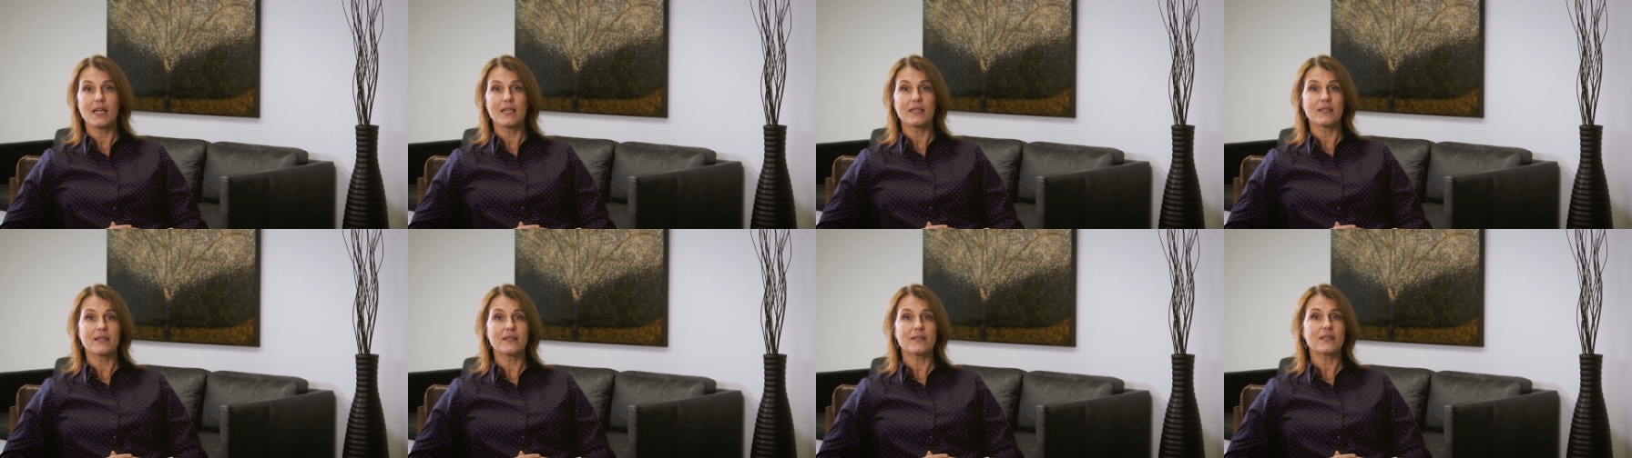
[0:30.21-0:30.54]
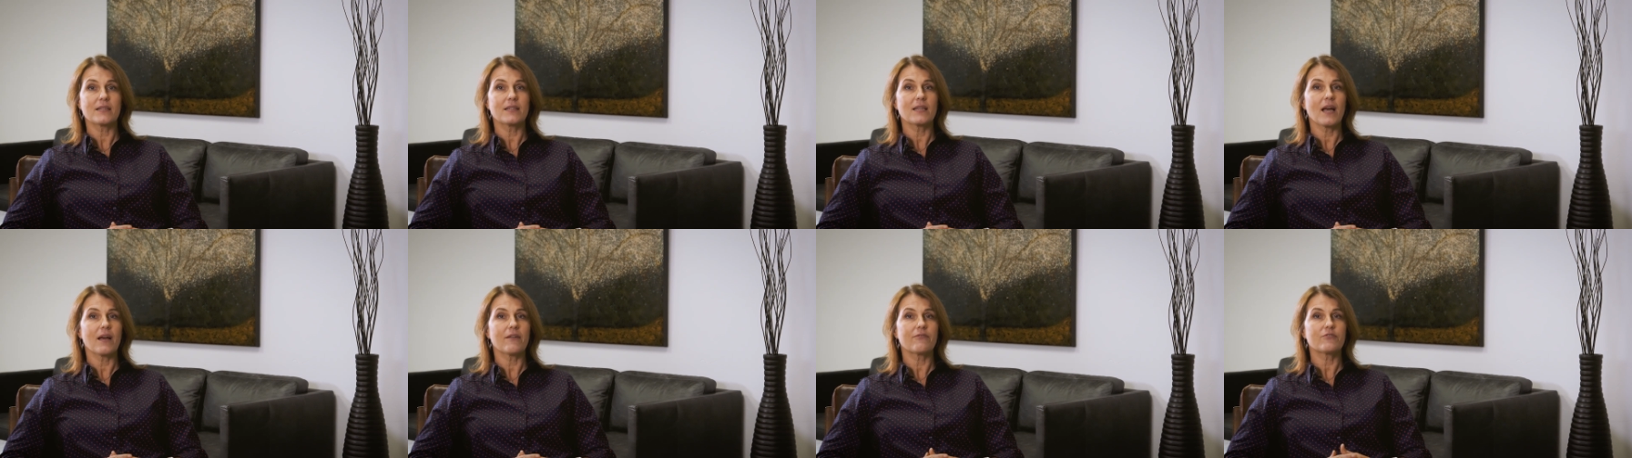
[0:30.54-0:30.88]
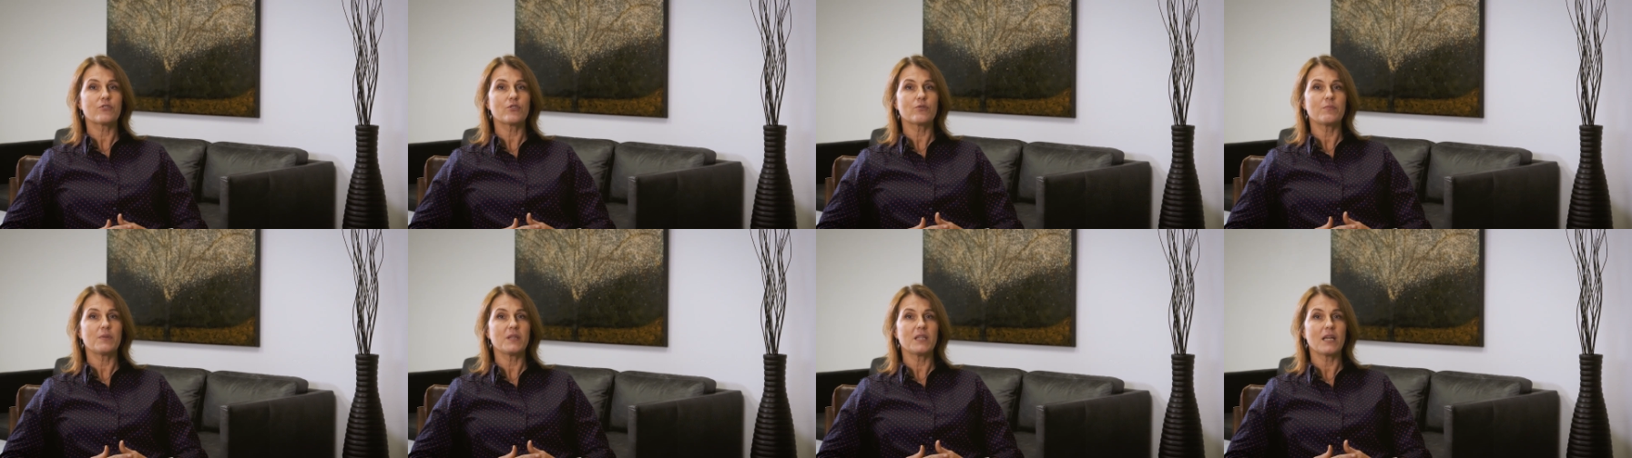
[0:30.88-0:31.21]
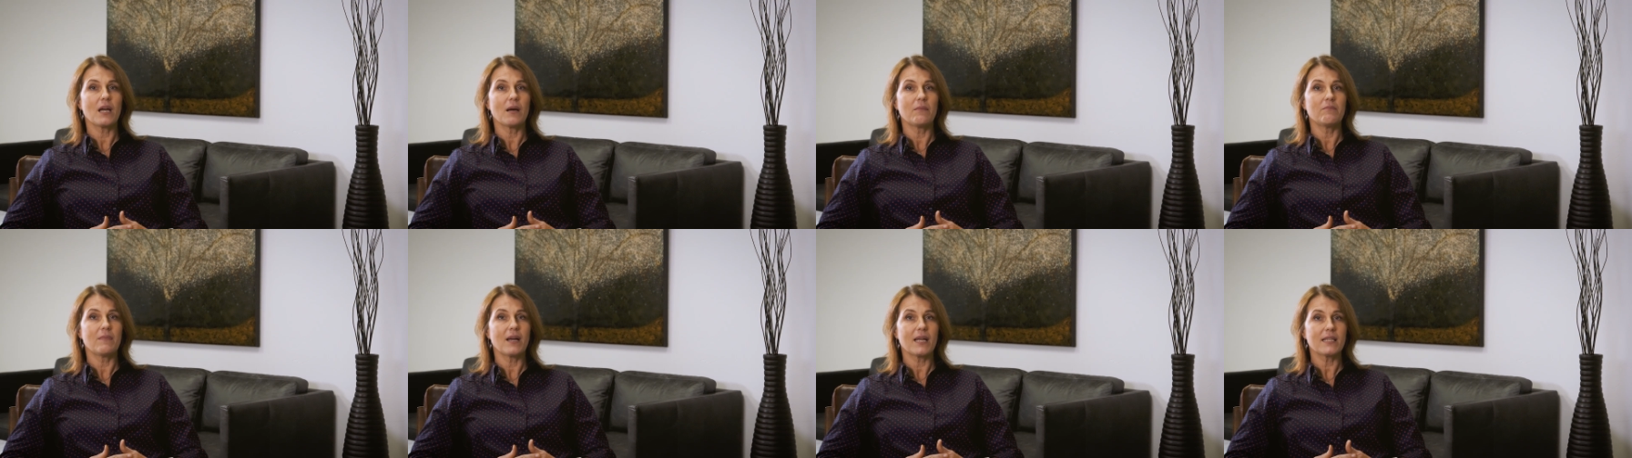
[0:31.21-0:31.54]
does it have to be
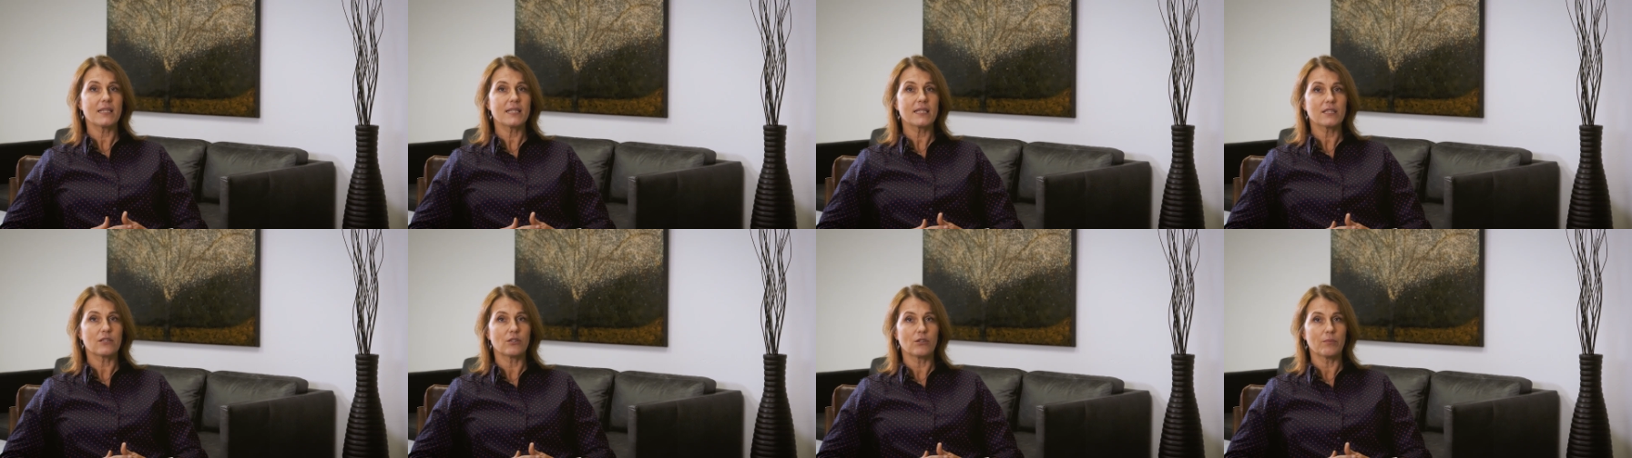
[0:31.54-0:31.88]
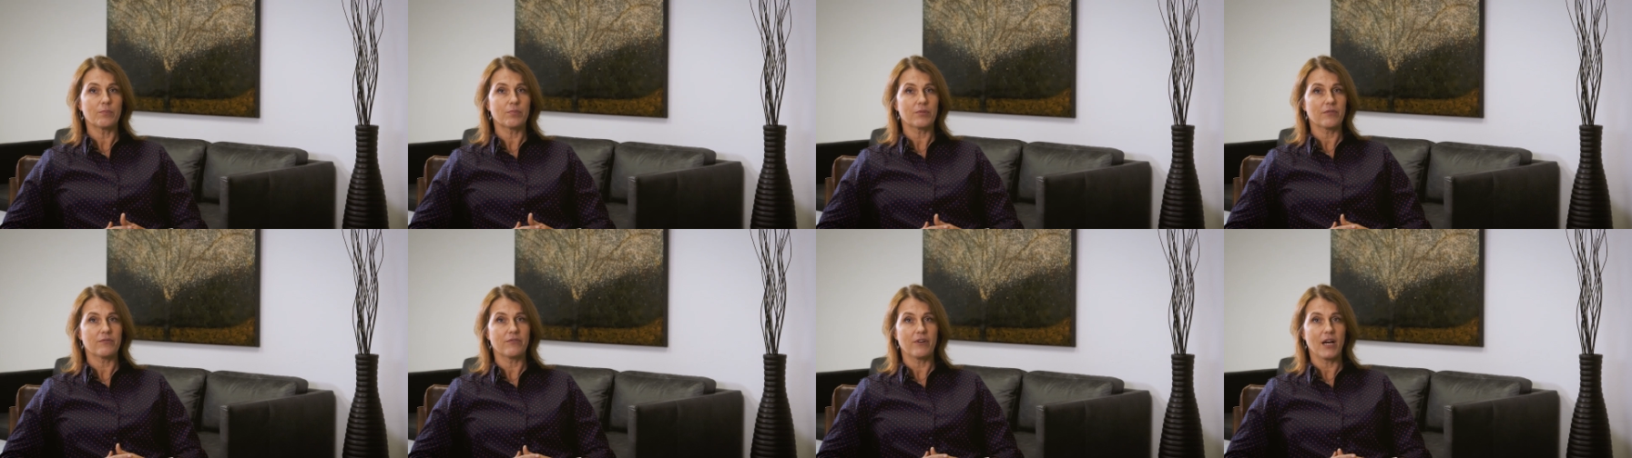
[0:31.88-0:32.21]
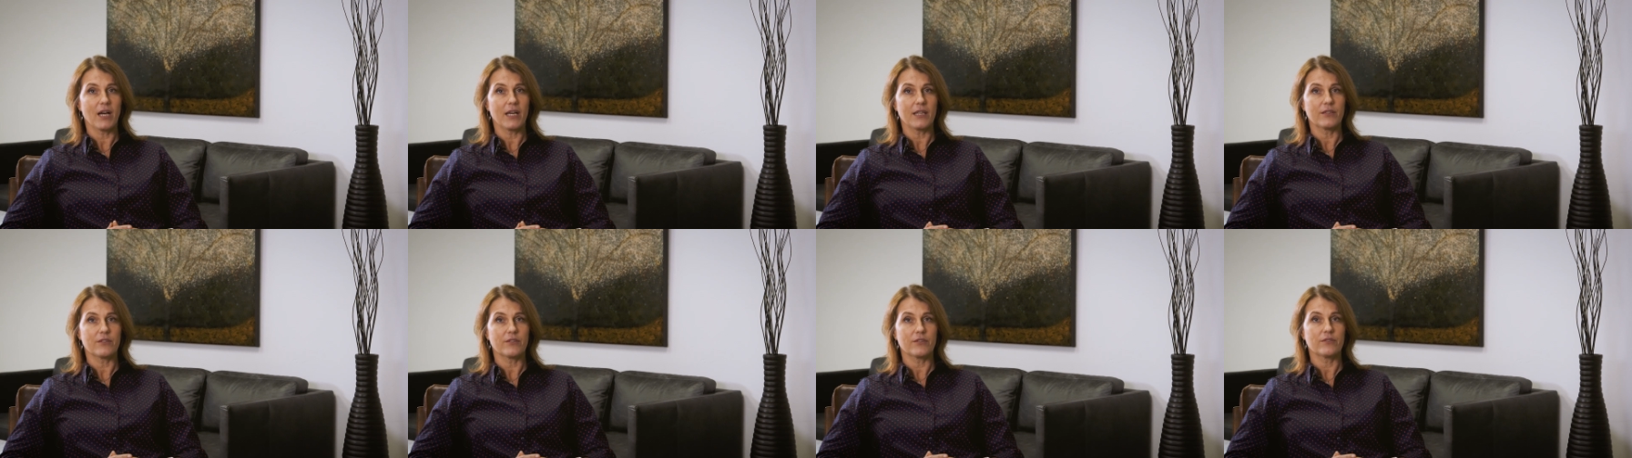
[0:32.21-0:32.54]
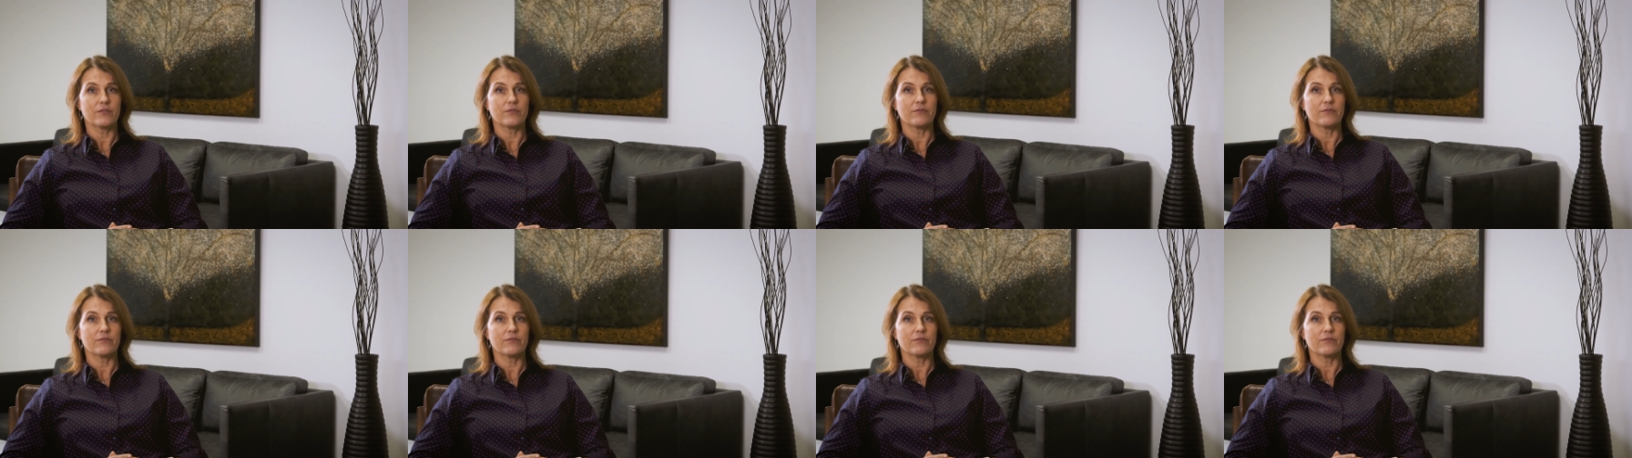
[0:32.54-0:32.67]
a medical provider